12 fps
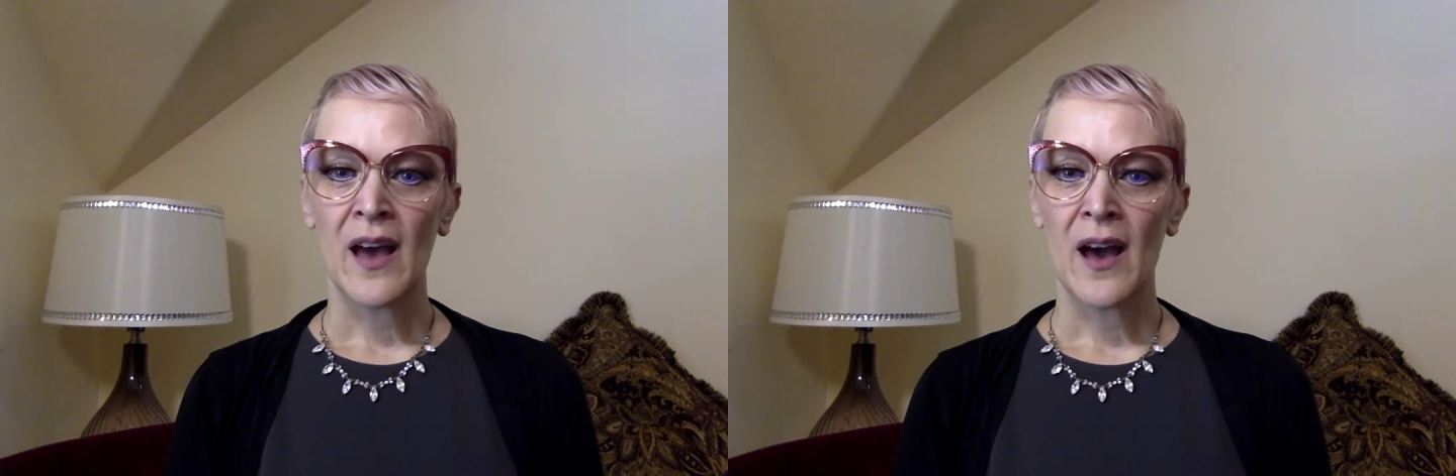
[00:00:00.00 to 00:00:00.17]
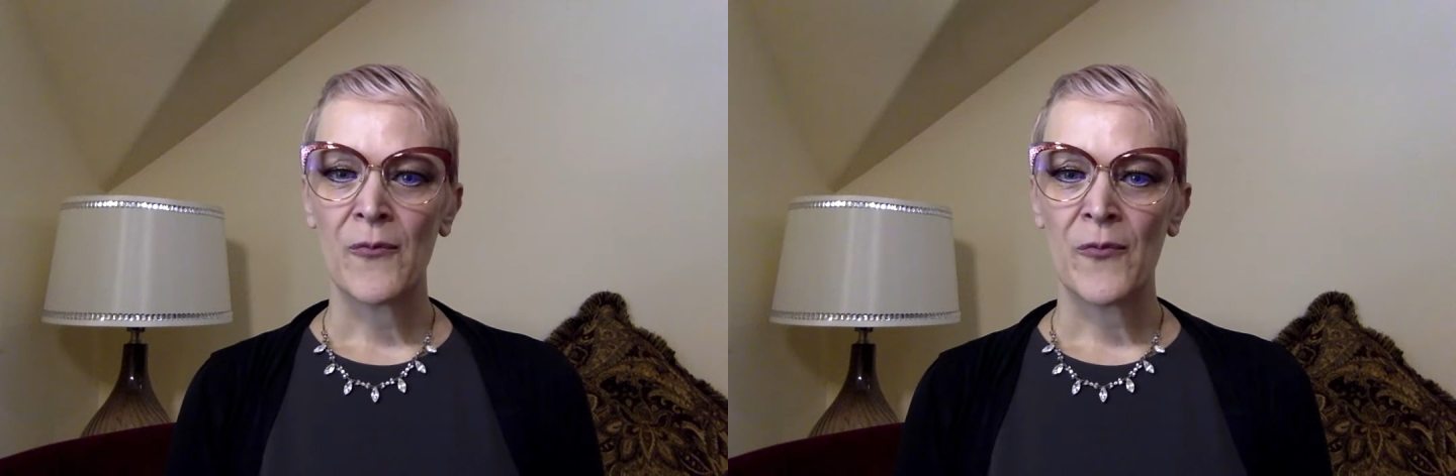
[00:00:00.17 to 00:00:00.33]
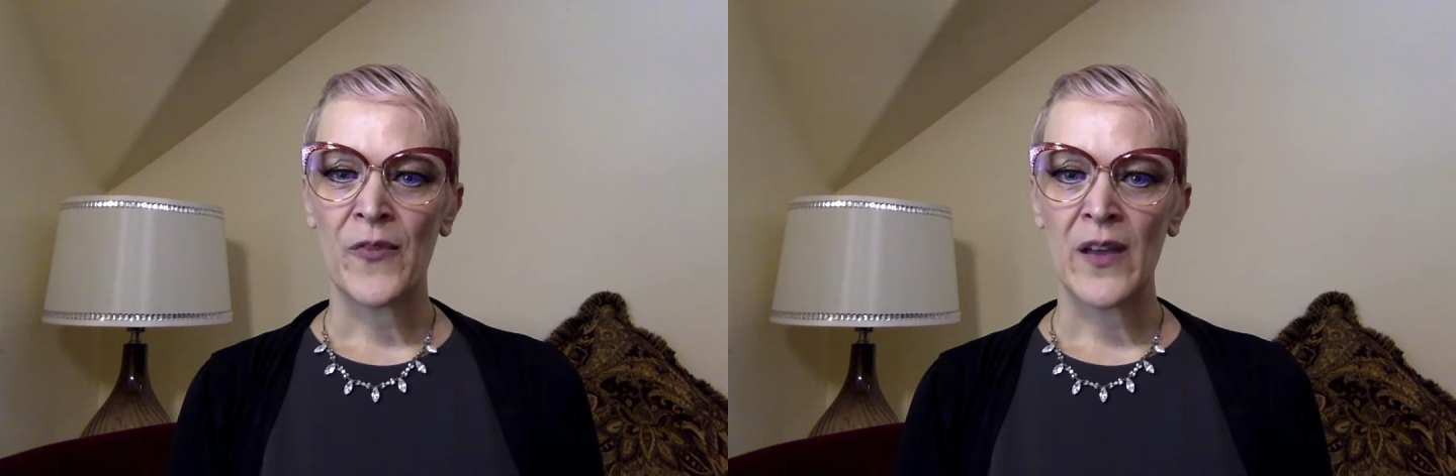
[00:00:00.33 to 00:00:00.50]

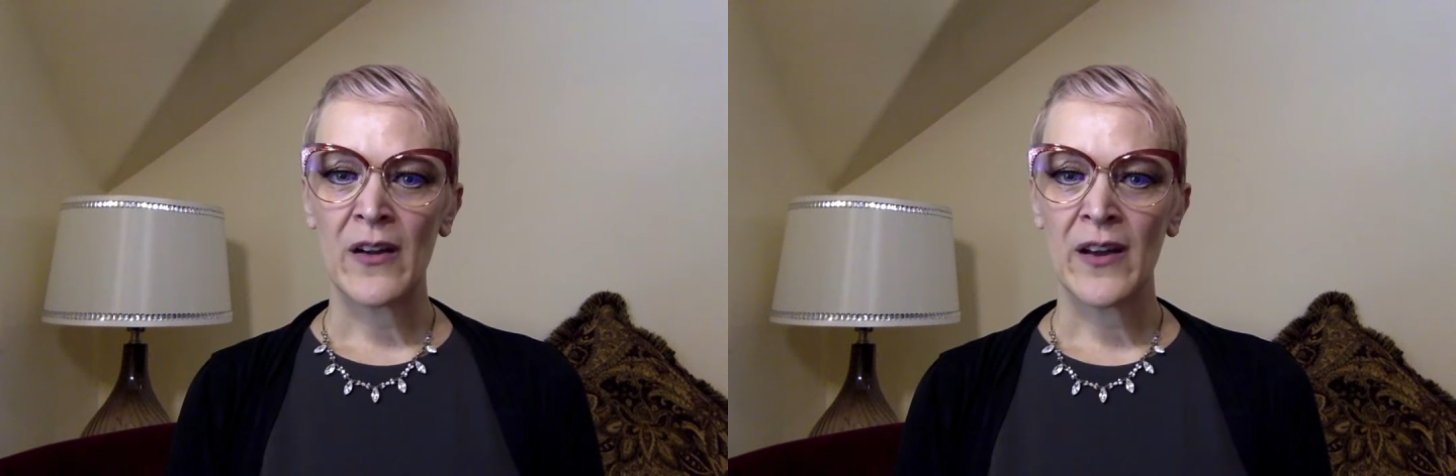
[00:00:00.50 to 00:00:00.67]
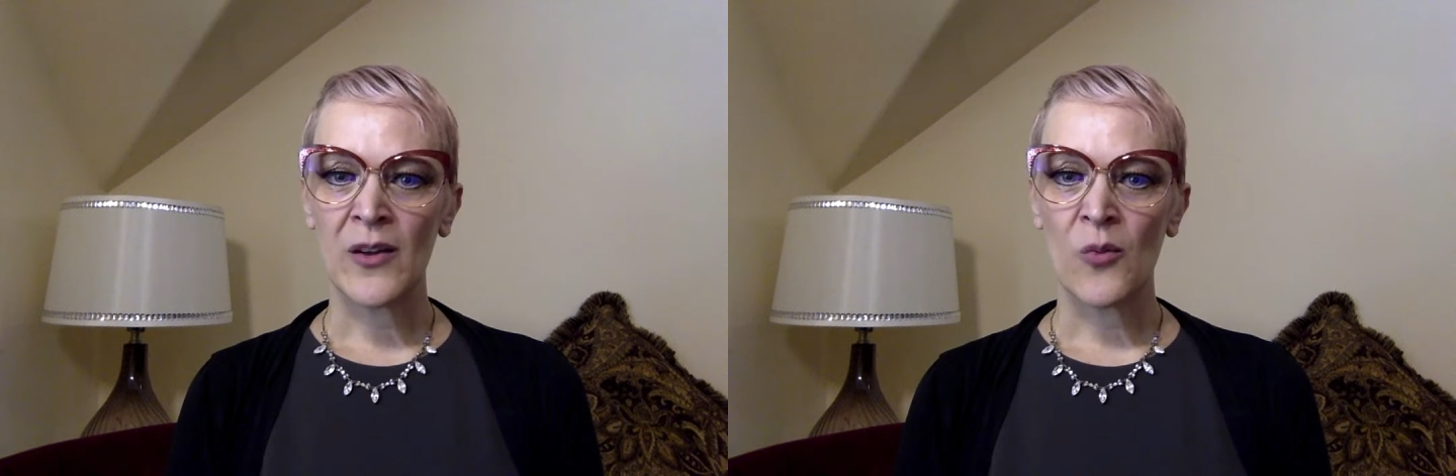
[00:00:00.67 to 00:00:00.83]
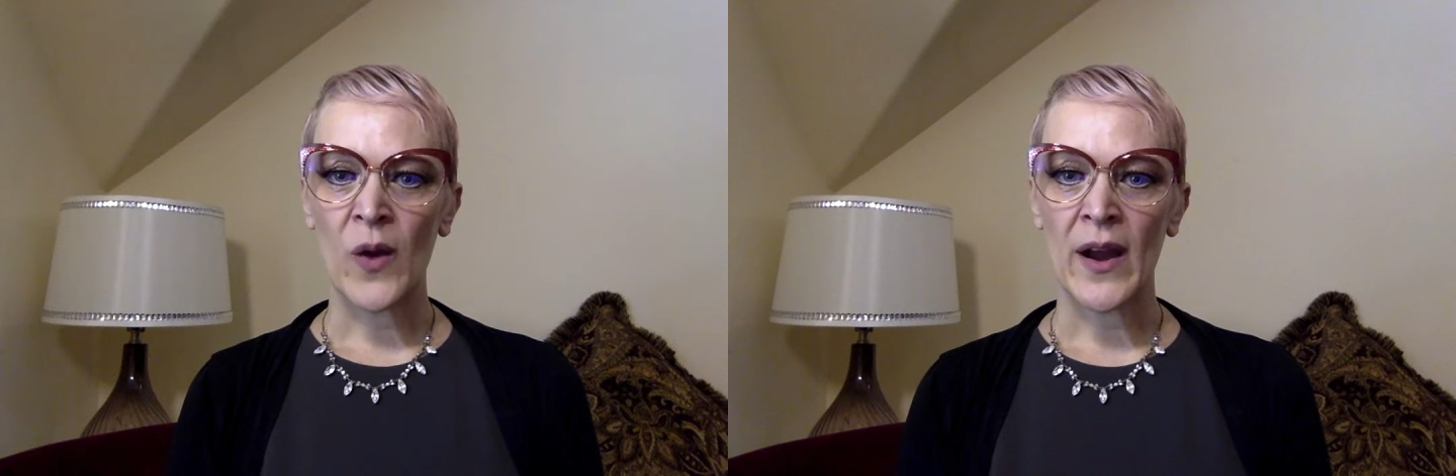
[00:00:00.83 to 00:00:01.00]
I'm
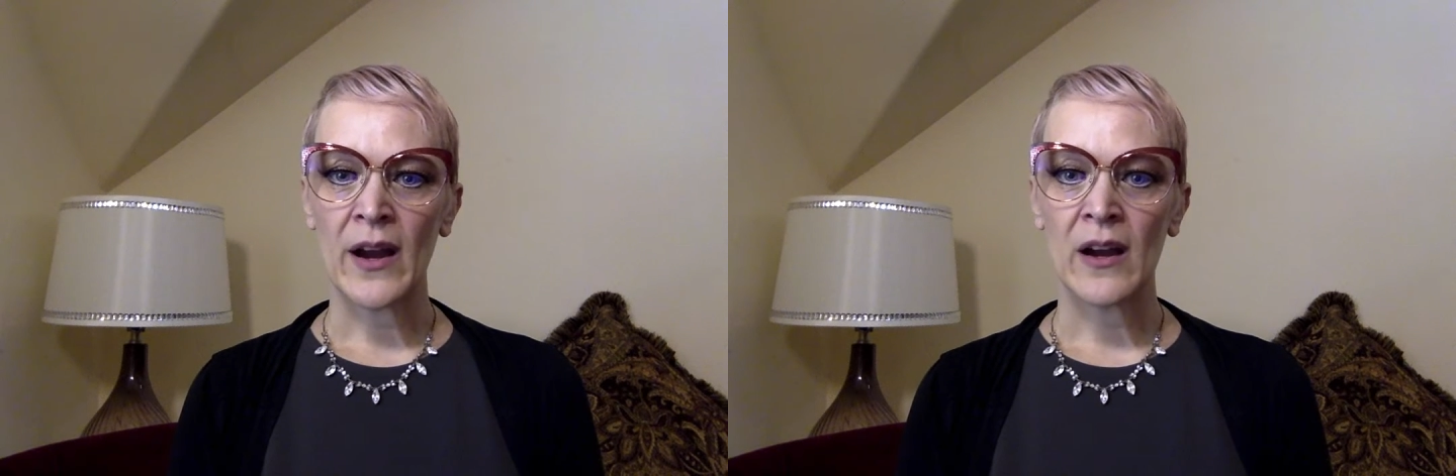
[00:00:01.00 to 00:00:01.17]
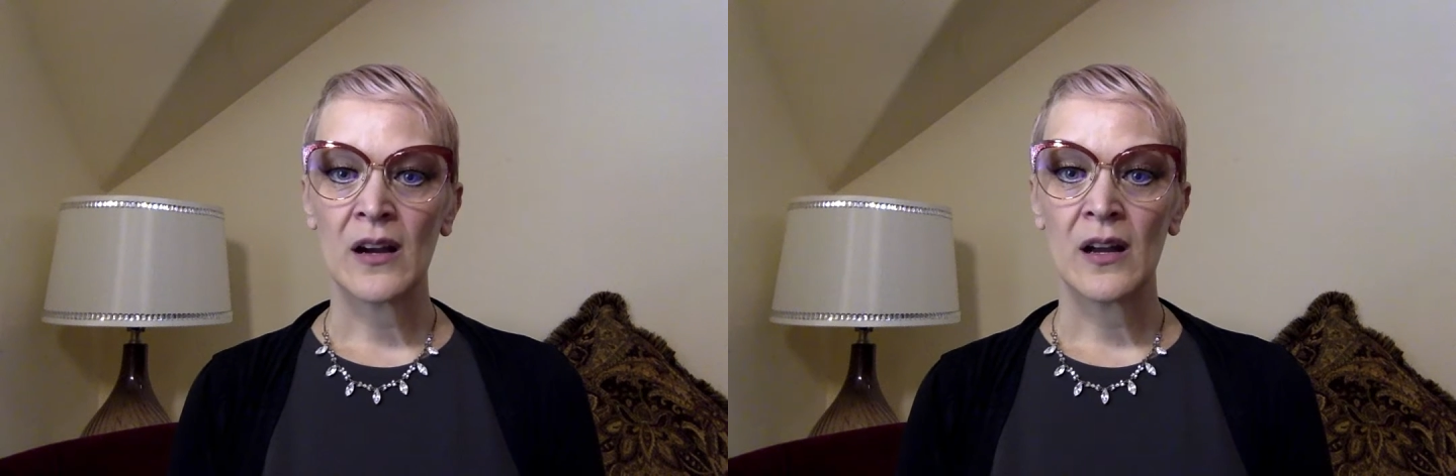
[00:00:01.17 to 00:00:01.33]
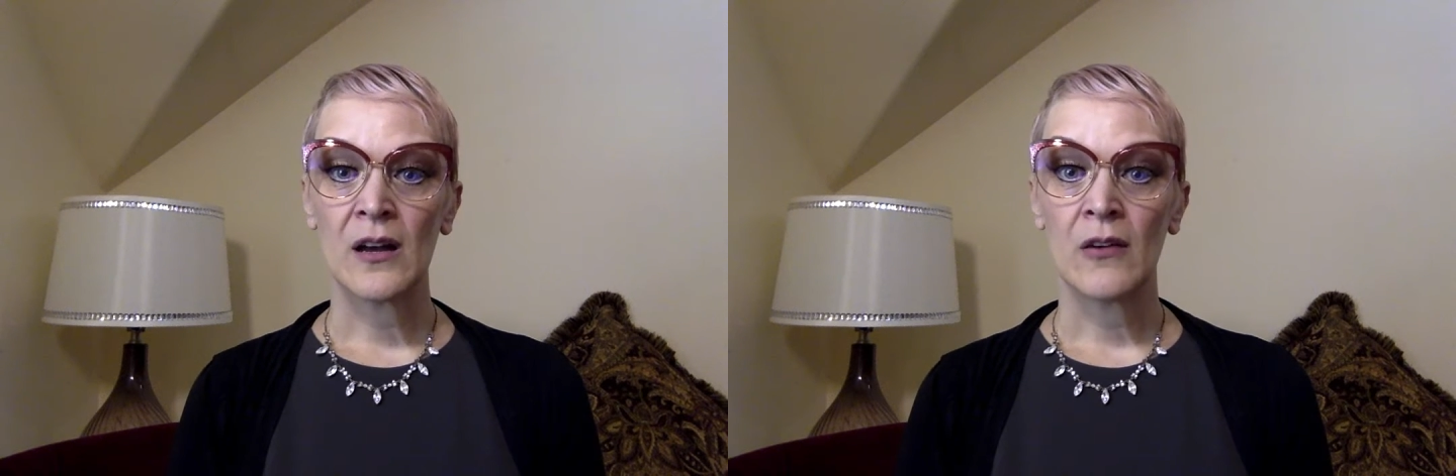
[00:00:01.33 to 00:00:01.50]
very
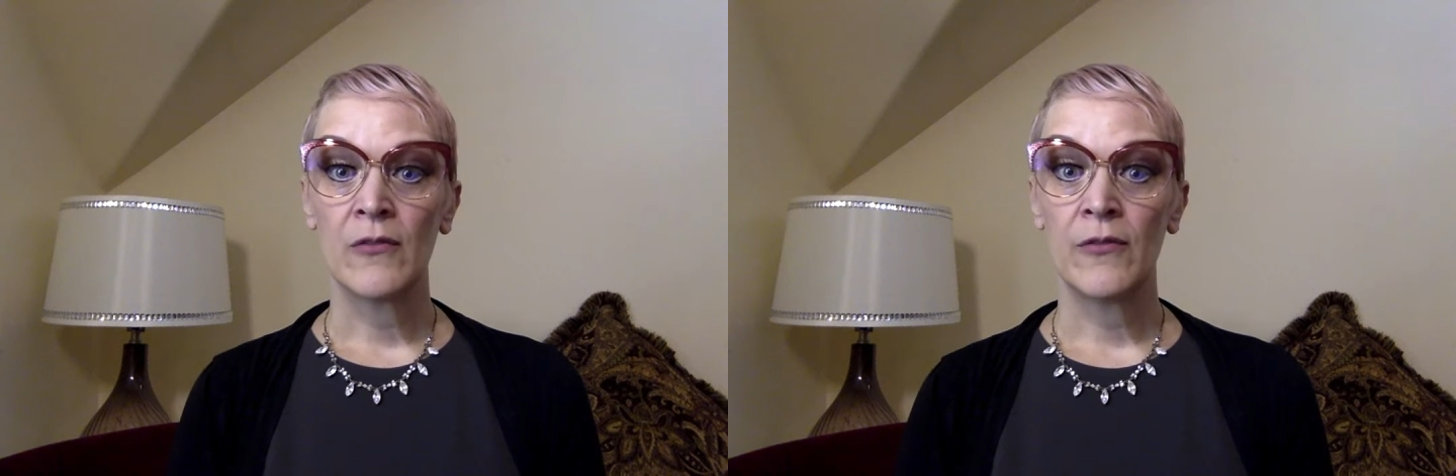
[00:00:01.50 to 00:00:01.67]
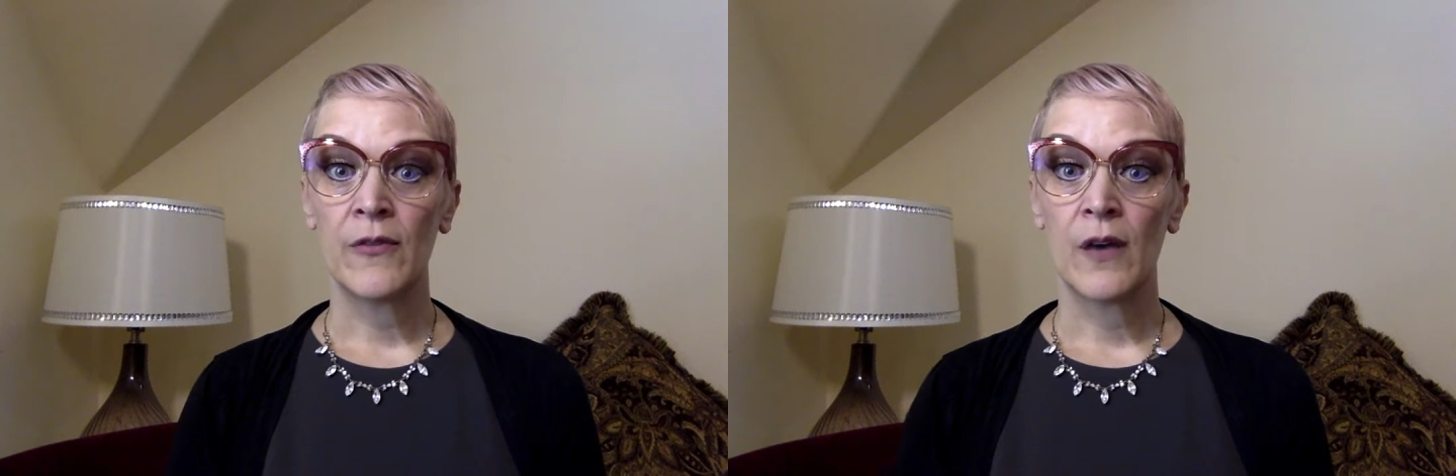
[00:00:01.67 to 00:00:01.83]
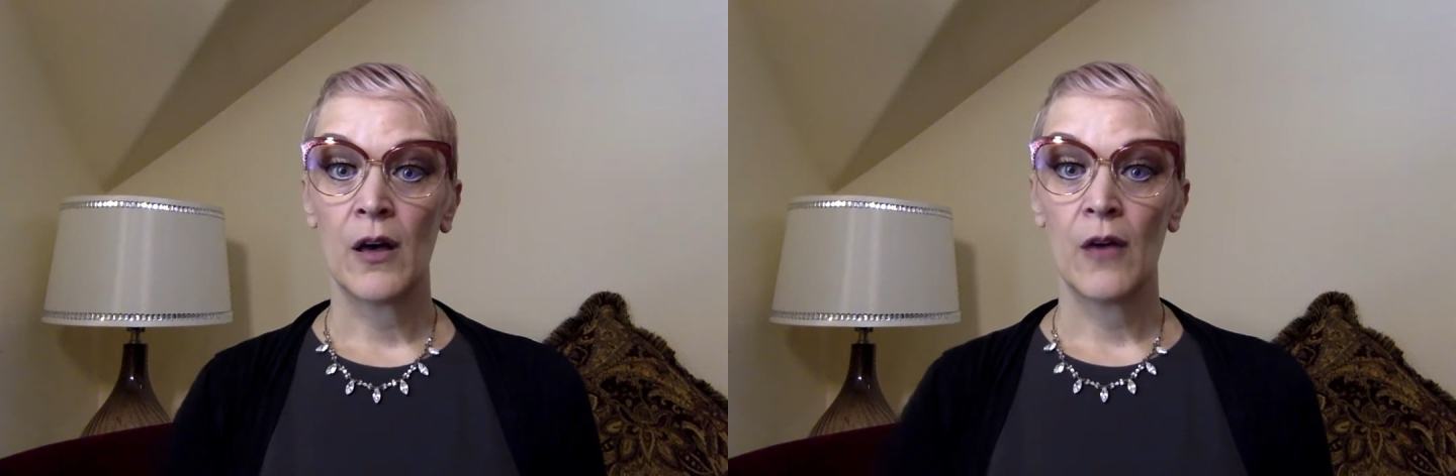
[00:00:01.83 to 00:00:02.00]
aware
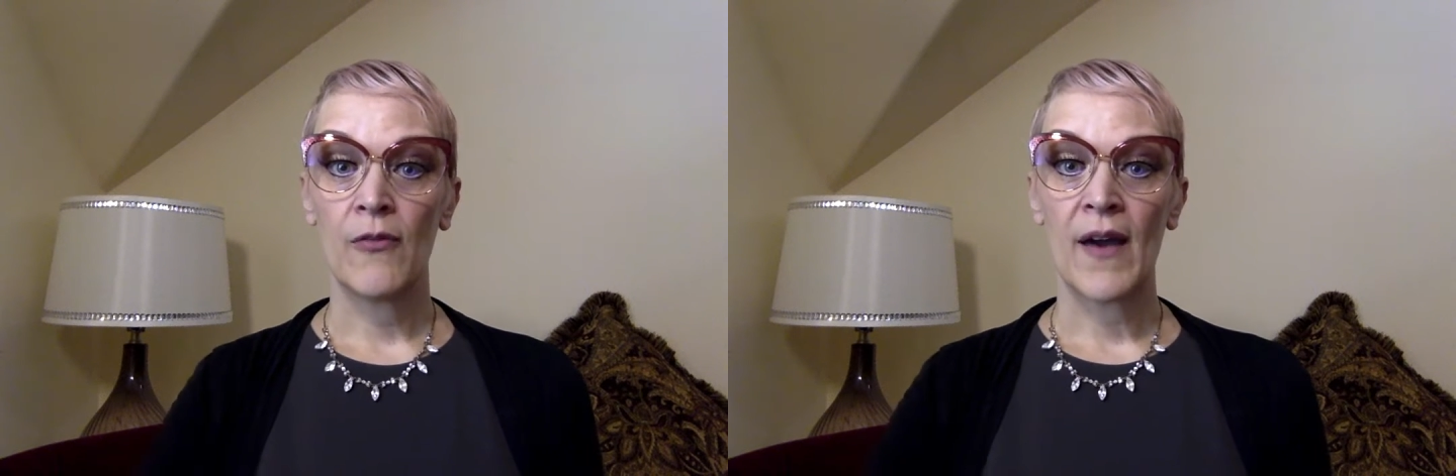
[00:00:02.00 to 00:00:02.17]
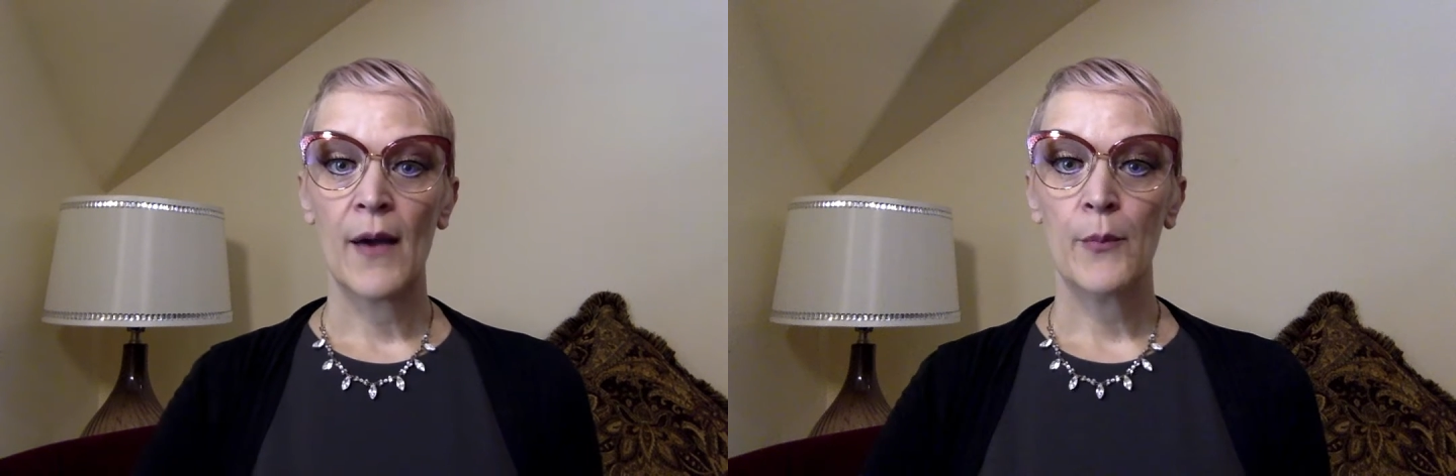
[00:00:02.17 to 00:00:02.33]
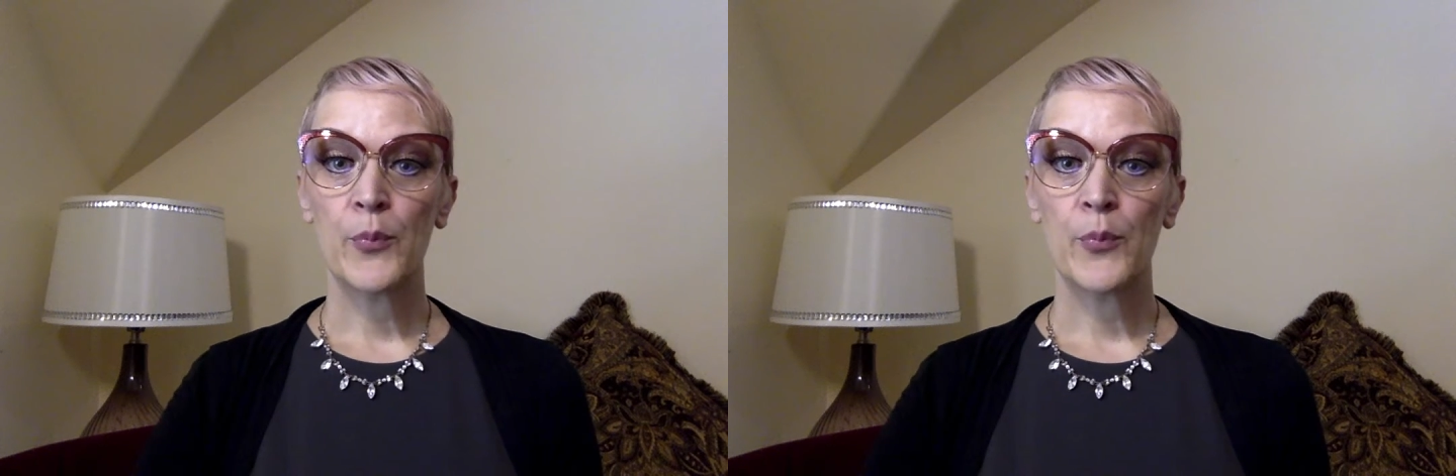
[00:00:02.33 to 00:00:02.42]
of